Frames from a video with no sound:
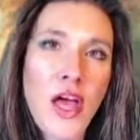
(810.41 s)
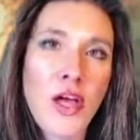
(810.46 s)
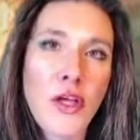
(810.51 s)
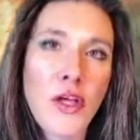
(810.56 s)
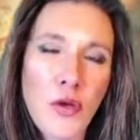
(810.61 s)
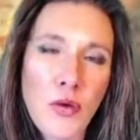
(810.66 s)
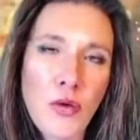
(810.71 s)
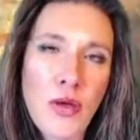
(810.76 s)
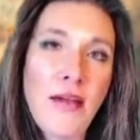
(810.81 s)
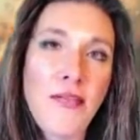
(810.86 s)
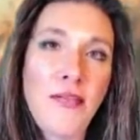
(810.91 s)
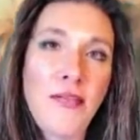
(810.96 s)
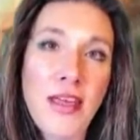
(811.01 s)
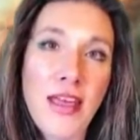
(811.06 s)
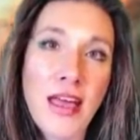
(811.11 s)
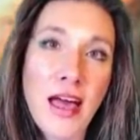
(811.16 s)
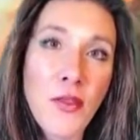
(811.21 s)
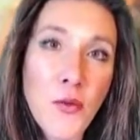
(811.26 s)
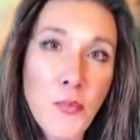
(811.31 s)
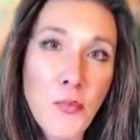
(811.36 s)
you get the
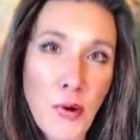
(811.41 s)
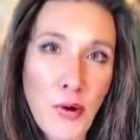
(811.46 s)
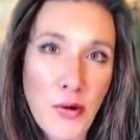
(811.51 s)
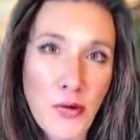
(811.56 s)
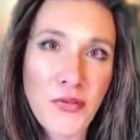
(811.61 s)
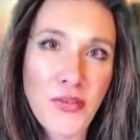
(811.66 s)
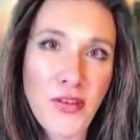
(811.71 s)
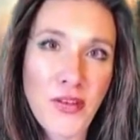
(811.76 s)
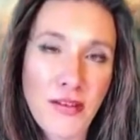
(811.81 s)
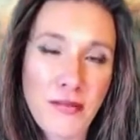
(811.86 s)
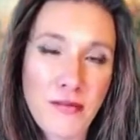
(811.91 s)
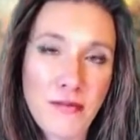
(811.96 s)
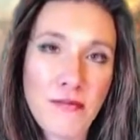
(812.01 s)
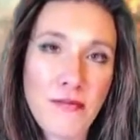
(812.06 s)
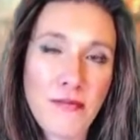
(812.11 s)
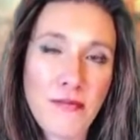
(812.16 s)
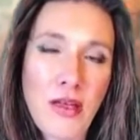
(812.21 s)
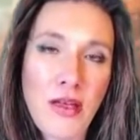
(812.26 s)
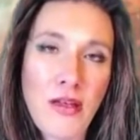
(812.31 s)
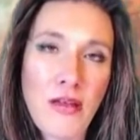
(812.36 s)
other person,
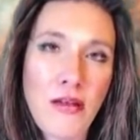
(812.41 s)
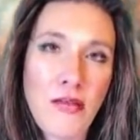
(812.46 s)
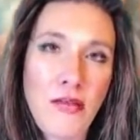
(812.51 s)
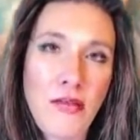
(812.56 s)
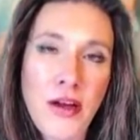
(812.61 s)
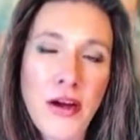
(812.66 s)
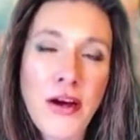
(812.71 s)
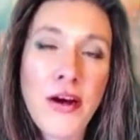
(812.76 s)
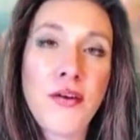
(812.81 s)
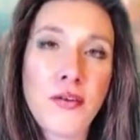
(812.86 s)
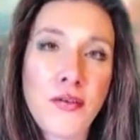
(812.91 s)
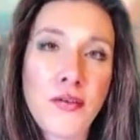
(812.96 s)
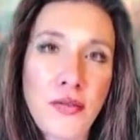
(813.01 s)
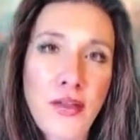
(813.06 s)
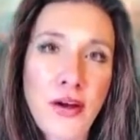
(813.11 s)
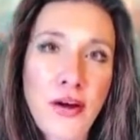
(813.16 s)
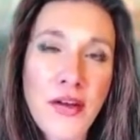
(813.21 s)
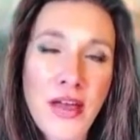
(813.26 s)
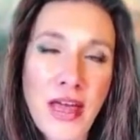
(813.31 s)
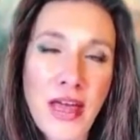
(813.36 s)
their
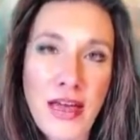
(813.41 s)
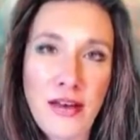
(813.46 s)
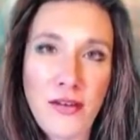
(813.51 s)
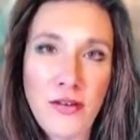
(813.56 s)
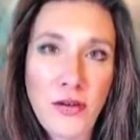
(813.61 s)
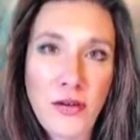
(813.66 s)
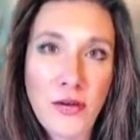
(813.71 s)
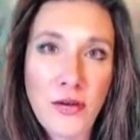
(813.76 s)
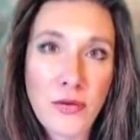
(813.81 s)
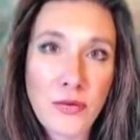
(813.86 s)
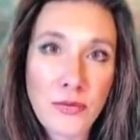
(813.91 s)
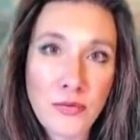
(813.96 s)
Ketu.